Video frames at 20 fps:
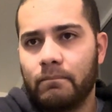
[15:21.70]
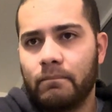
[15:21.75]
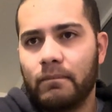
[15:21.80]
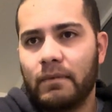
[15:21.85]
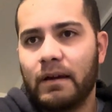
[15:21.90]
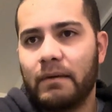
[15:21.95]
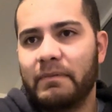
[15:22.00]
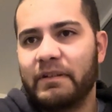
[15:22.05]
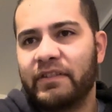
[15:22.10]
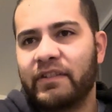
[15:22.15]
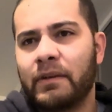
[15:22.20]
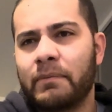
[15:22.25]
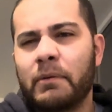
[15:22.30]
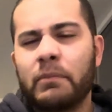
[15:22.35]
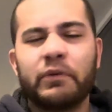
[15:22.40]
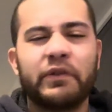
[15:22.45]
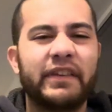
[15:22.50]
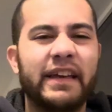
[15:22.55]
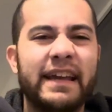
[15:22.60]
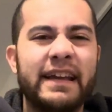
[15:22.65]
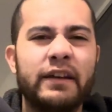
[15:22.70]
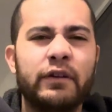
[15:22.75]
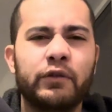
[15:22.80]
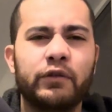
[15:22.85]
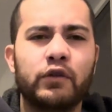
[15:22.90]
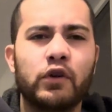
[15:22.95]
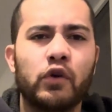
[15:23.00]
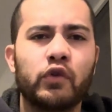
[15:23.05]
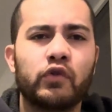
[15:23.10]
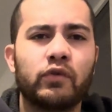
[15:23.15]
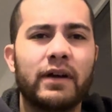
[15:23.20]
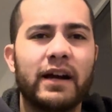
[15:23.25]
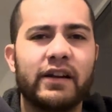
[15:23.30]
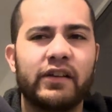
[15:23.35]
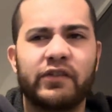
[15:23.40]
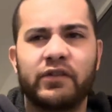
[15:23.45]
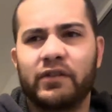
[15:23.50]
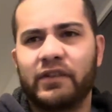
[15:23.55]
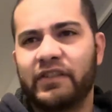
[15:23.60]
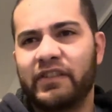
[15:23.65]
I mean, some people say he used
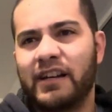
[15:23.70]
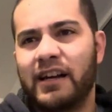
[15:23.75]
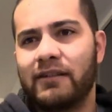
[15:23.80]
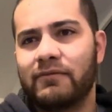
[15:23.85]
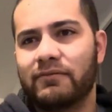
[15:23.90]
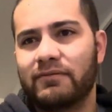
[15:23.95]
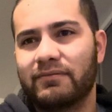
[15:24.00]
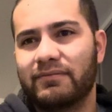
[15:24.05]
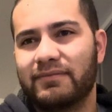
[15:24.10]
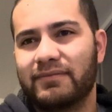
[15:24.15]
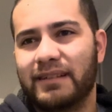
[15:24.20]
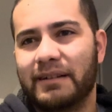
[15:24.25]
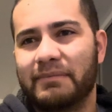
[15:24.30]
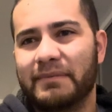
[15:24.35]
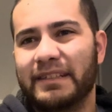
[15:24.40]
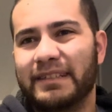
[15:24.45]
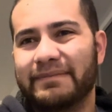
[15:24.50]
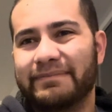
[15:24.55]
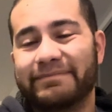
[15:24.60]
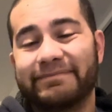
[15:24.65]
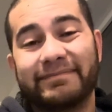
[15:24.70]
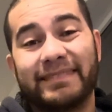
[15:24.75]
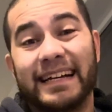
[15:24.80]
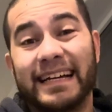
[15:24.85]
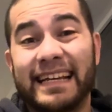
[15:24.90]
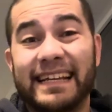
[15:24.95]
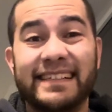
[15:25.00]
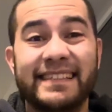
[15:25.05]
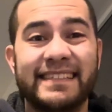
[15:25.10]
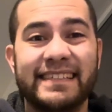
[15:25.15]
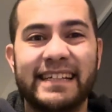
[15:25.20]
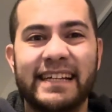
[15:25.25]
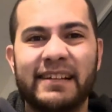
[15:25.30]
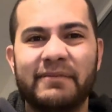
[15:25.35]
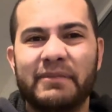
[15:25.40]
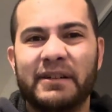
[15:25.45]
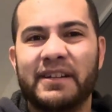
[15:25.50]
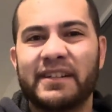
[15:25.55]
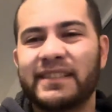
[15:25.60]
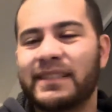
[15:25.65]
ghostwriters on this album. I mean, I can't see it
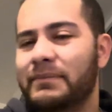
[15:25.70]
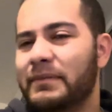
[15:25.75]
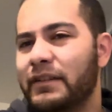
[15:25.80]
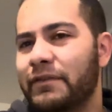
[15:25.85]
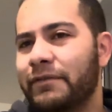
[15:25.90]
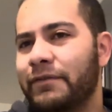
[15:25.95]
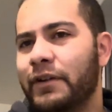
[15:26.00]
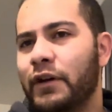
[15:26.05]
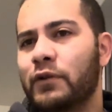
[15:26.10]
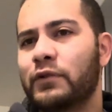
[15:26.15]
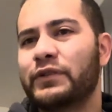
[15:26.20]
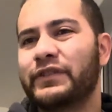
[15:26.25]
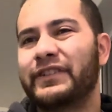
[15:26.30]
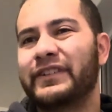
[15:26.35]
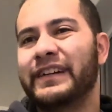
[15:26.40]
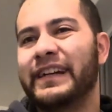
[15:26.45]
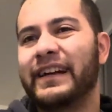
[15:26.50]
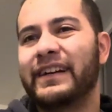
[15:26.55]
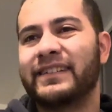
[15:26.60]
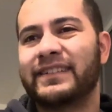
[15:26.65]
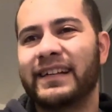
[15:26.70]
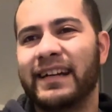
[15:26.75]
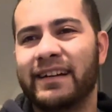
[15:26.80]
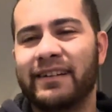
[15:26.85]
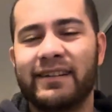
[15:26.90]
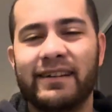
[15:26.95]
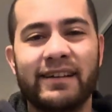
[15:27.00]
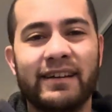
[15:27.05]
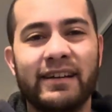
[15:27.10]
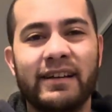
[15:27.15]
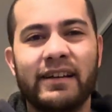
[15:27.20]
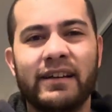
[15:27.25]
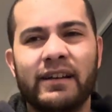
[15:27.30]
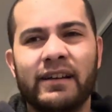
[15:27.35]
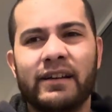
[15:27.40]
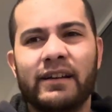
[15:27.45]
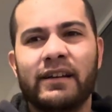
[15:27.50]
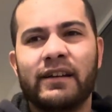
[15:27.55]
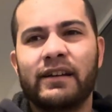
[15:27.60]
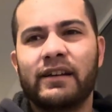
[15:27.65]
because some of the flows on here is like
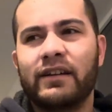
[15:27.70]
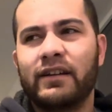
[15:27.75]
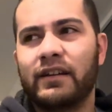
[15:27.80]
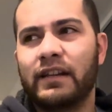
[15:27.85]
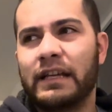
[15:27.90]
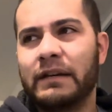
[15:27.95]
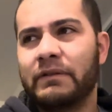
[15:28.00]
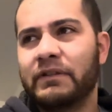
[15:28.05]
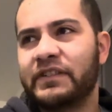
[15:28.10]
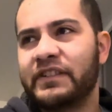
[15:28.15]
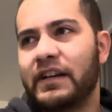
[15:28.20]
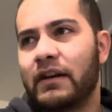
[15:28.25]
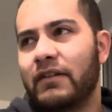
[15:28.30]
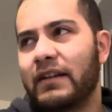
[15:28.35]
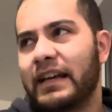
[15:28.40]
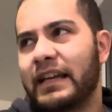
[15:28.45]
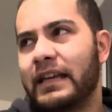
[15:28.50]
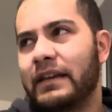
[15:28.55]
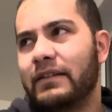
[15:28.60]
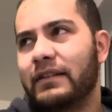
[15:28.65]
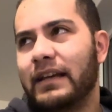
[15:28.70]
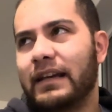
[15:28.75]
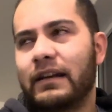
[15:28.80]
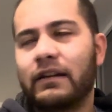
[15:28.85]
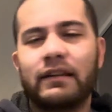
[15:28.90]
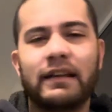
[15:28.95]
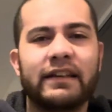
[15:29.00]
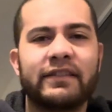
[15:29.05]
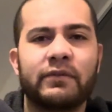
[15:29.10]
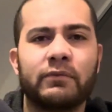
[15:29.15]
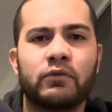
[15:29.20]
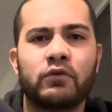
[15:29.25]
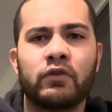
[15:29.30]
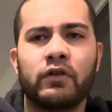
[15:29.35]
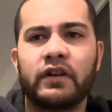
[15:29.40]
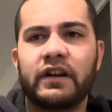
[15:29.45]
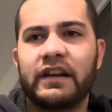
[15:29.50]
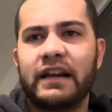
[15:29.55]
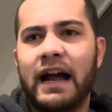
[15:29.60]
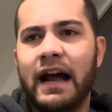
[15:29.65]
he would sound like he like some
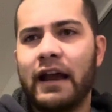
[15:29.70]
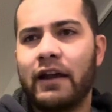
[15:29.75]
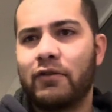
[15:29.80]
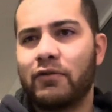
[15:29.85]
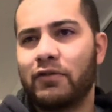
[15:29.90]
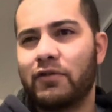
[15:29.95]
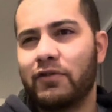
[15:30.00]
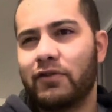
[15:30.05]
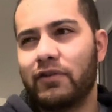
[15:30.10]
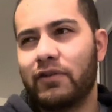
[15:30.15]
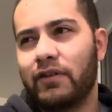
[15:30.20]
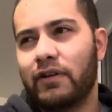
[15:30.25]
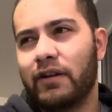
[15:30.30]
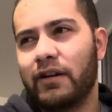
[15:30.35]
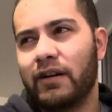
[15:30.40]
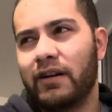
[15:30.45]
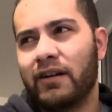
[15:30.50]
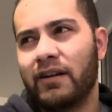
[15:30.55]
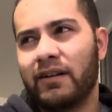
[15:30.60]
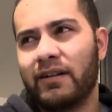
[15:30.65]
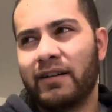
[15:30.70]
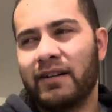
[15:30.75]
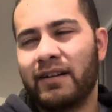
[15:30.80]
Crooked I or